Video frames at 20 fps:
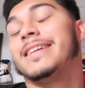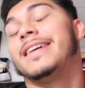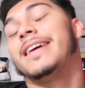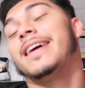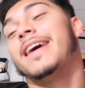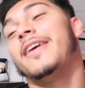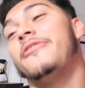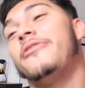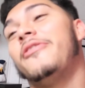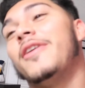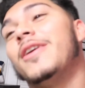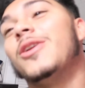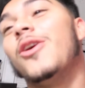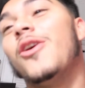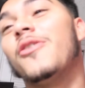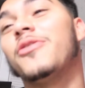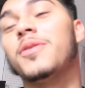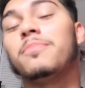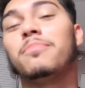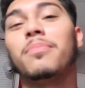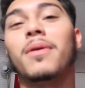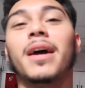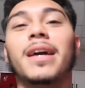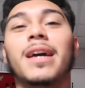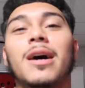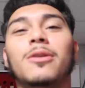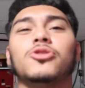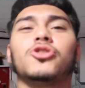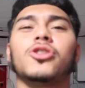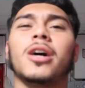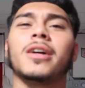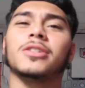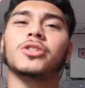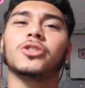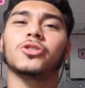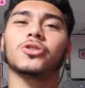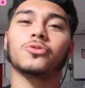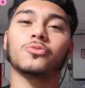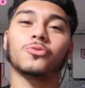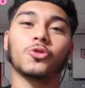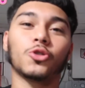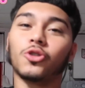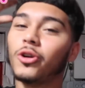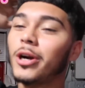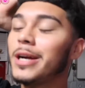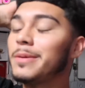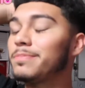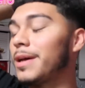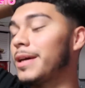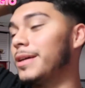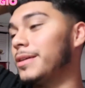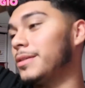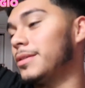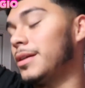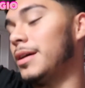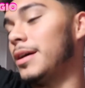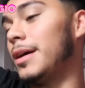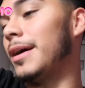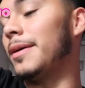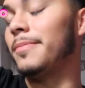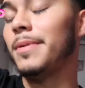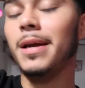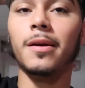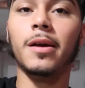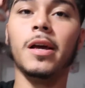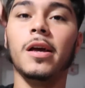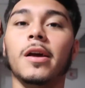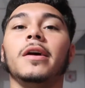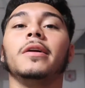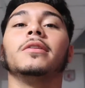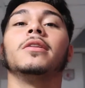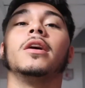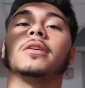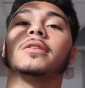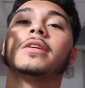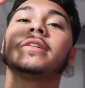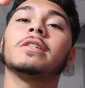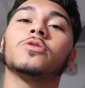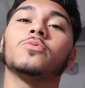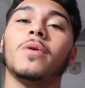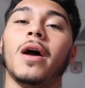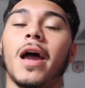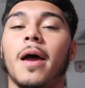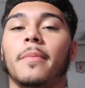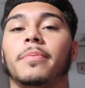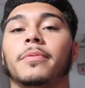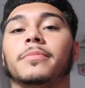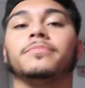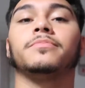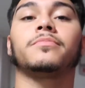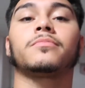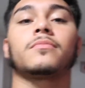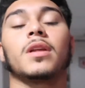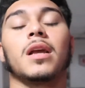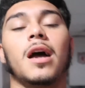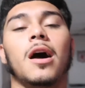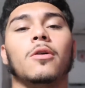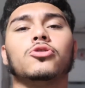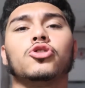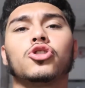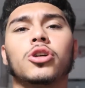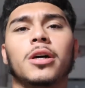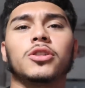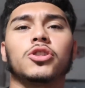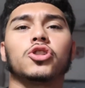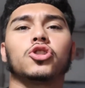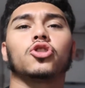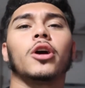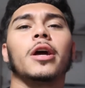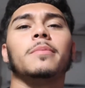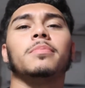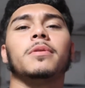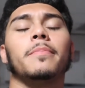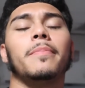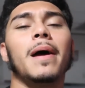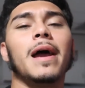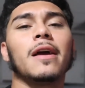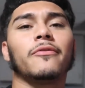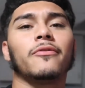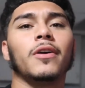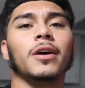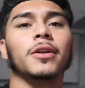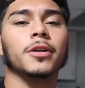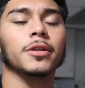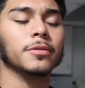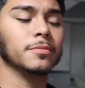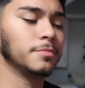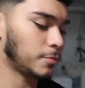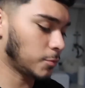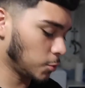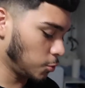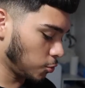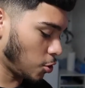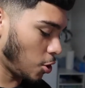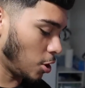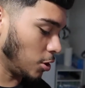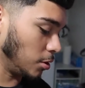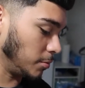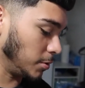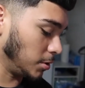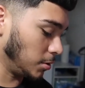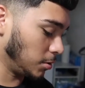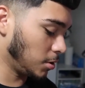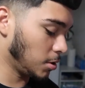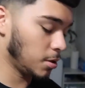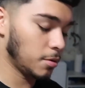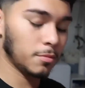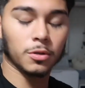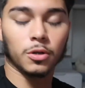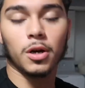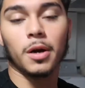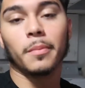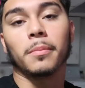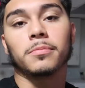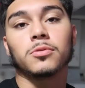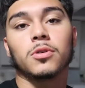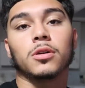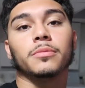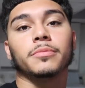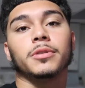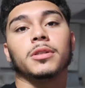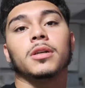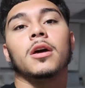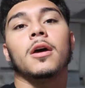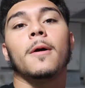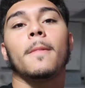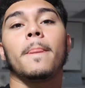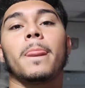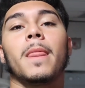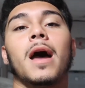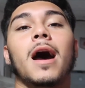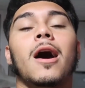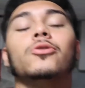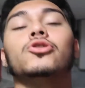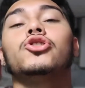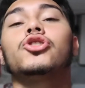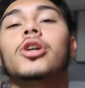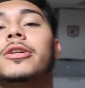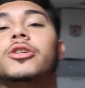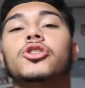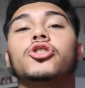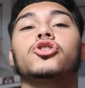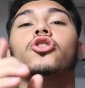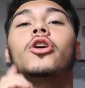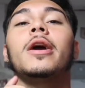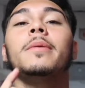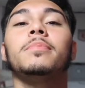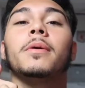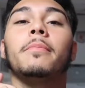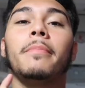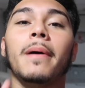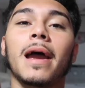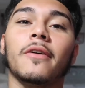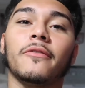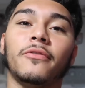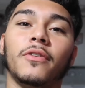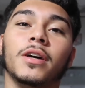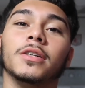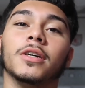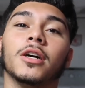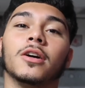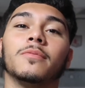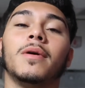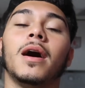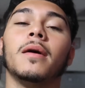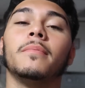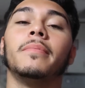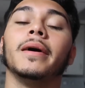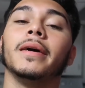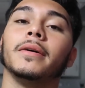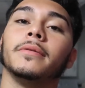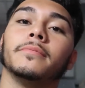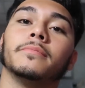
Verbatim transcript: I fell off the bike. I was trying to scrape like, oh, man. It, look, this is what happened. I was trying to scrape the back fender. Who's calling me? Grandma's calling me. I was trying to scrape the back fender of my bike,